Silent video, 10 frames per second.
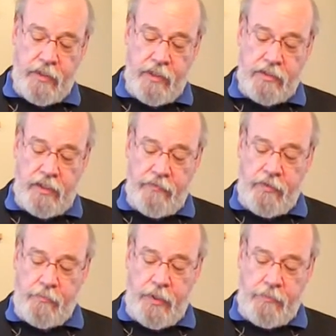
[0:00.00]
as
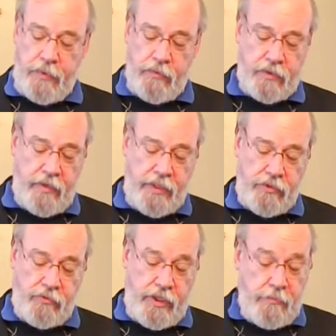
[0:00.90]
living people with
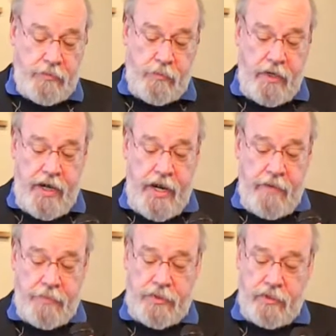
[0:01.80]
great dreams
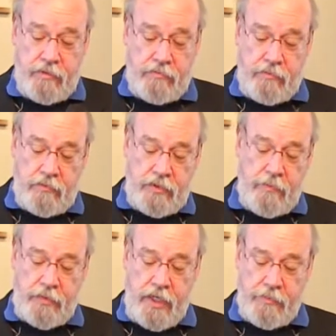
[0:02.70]
perhaps, and
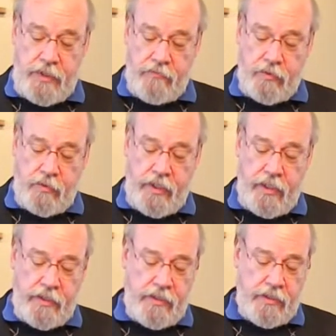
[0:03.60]
sometimes even with great
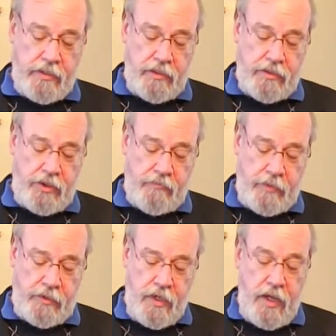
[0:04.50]
ideas and
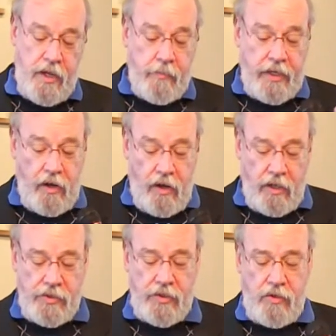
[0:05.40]
achievements, but
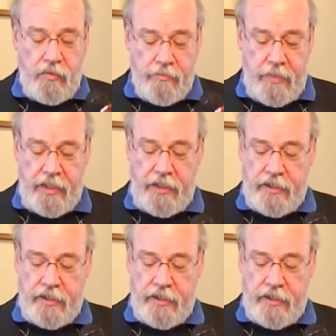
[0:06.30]
also with many